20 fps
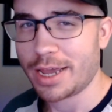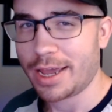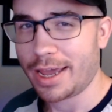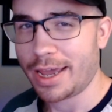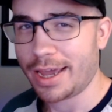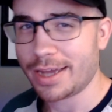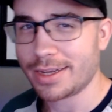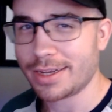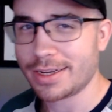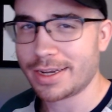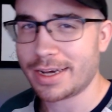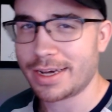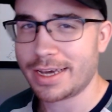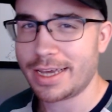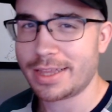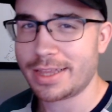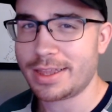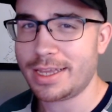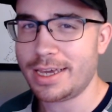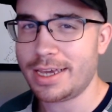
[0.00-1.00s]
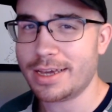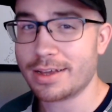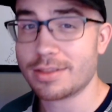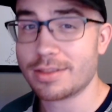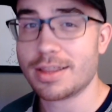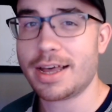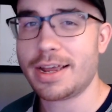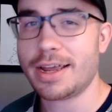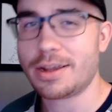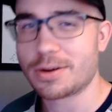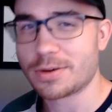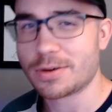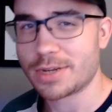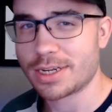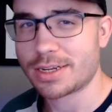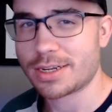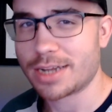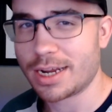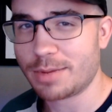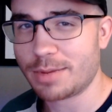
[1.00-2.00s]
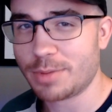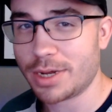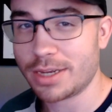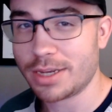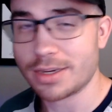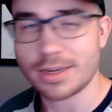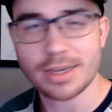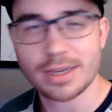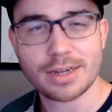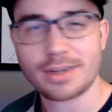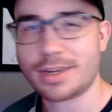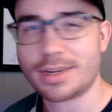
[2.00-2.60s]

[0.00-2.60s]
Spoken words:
and hit the like or dislike button.